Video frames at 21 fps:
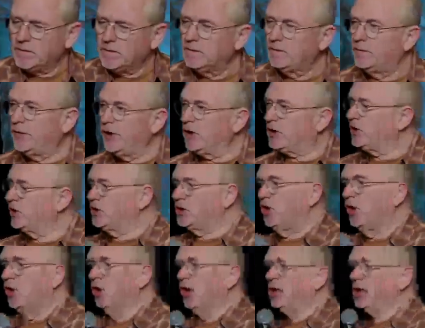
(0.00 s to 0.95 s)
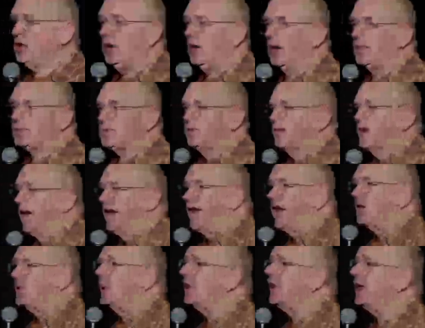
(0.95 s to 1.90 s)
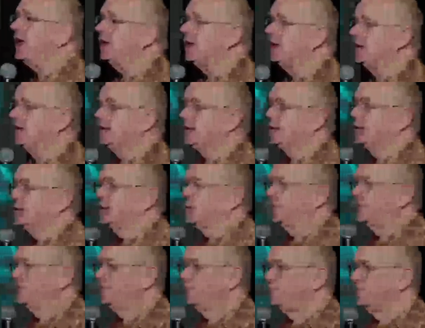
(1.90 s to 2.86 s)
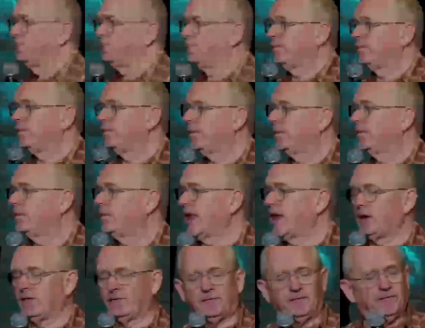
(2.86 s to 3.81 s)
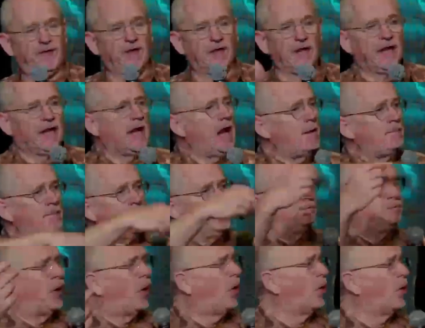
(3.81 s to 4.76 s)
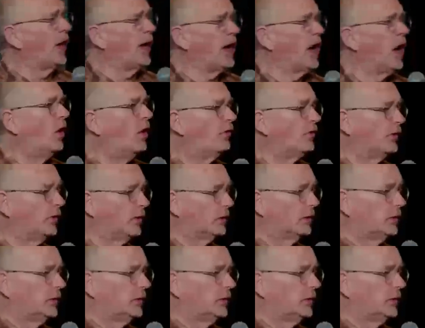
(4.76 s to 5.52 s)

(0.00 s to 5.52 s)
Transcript: There are concurrent cups of iniquity that are filling up and pouring over.